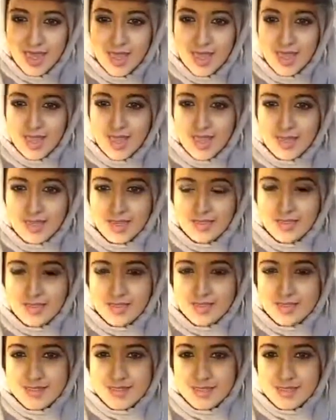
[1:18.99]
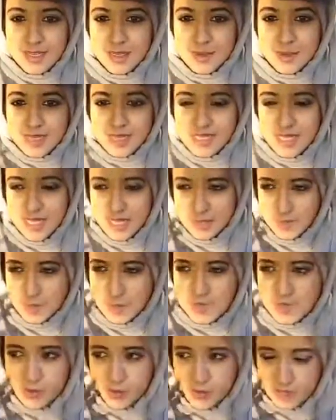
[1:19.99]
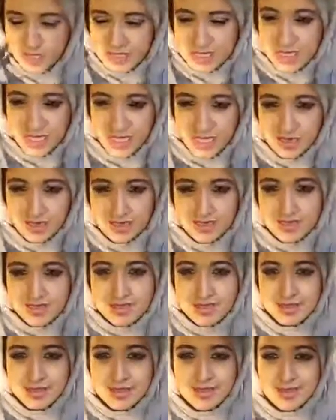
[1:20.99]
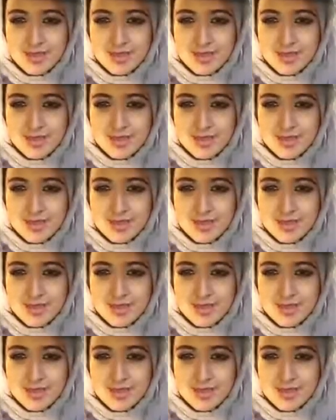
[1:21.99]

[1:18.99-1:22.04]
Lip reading: and you know, I tell them what it takes.